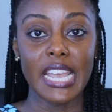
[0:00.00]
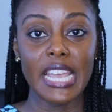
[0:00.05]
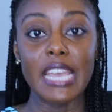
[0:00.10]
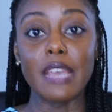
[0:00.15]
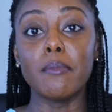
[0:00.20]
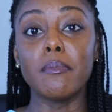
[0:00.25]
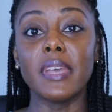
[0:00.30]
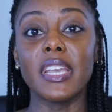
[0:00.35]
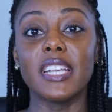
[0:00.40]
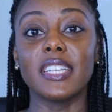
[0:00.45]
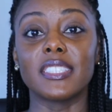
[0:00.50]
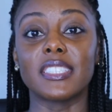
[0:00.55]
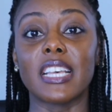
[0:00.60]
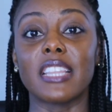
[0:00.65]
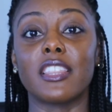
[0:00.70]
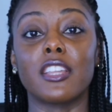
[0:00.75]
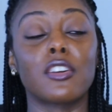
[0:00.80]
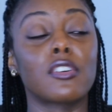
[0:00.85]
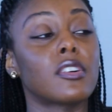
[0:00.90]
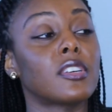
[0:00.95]
It means
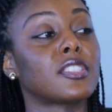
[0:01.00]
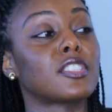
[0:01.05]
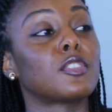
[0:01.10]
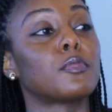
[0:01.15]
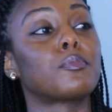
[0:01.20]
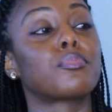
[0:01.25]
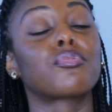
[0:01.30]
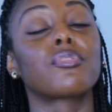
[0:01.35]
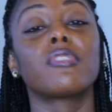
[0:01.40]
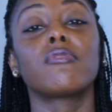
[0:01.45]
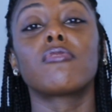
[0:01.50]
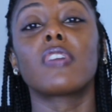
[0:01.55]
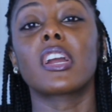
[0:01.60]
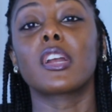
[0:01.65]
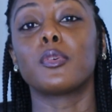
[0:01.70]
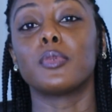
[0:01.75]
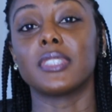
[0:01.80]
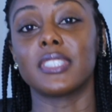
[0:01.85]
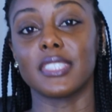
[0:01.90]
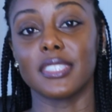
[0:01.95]
that there are some
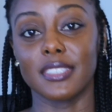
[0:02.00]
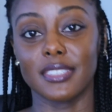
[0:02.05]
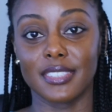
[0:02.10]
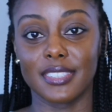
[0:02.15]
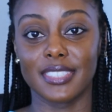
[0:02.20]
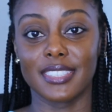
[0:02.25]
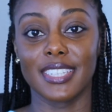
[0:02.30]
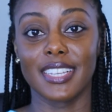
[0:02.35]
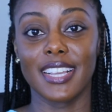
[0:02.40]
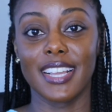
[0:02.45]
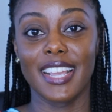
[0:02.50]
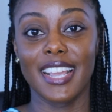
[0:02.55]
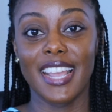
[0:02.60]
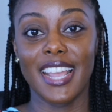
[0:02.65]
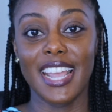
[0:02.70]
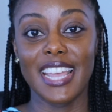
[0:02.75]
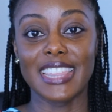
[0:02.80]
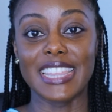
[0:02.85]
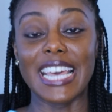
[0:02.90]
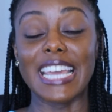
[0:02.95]
prerequisites
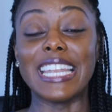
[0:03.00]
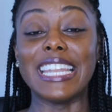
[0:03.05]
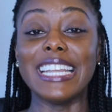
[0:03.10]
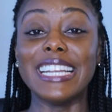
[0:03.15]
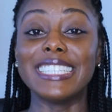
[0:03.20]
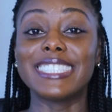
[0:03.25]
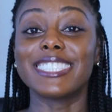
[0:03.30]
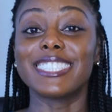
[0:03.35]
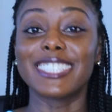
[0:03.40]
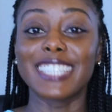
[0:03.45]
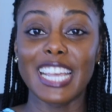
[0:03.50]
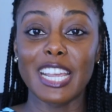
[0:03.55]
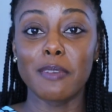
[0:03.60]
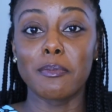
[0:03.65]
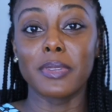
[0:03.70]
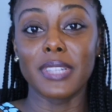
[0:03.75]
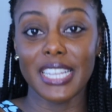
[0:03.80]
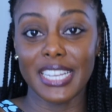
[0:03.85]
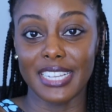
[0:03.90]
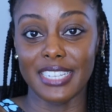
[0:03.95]
that need to
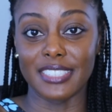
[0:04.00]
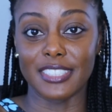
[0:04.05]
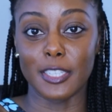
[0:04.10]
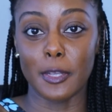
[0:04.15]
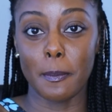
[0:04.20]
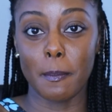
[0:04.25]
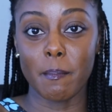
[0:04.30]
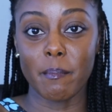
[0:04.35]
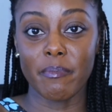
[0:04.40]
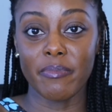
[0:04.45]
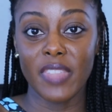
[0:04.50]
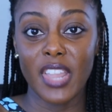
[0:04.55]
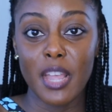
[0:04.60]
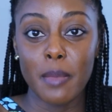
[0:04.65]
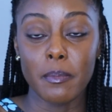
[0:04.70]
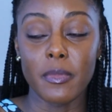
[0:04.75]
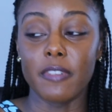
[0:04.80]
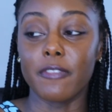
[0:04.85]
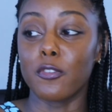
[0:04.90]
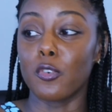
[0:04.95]
take place
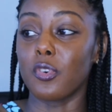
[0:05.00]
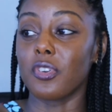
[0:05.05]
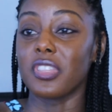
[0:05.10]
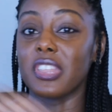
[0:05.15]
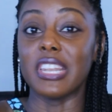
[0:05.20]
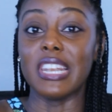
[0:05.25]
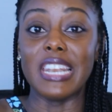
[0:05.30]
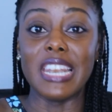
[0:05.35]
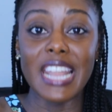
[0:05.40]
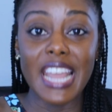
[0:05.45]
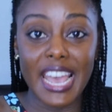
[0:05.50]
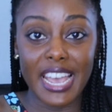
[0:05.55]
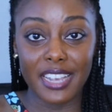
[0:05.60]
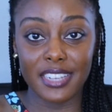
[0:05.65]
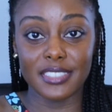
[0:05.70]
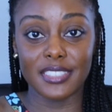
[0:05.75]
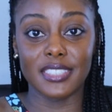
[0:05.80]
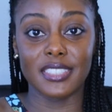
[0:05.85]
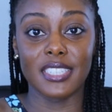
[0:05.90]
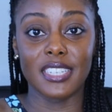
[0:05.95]
before the
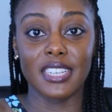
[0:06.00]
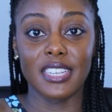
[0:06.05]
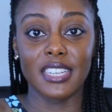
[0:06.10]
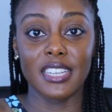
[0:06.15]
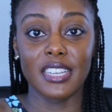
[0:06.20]
next.